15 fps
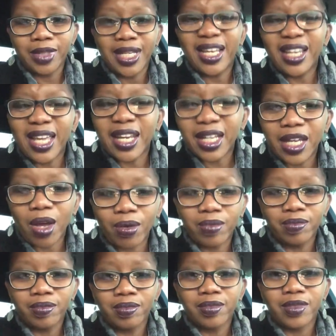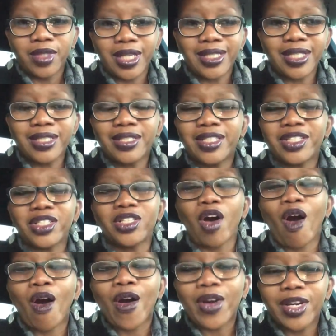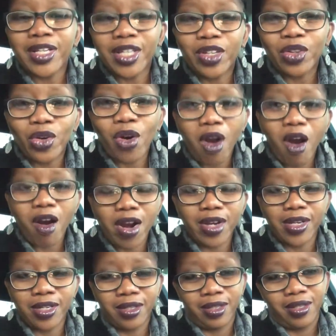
Let it go. Because it's just hardening your heart.